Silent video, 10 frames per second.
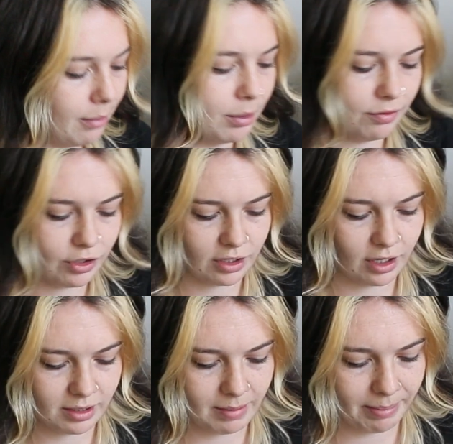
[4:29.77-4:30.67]
would have just
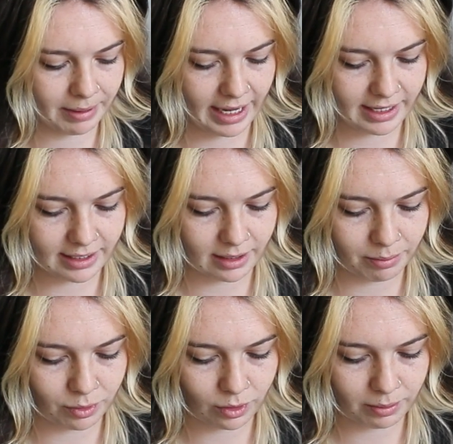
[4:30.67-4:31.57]
lost my place in the
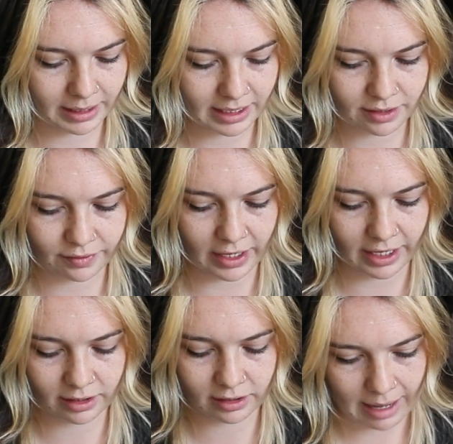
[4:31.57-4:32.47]
book, but that's fine.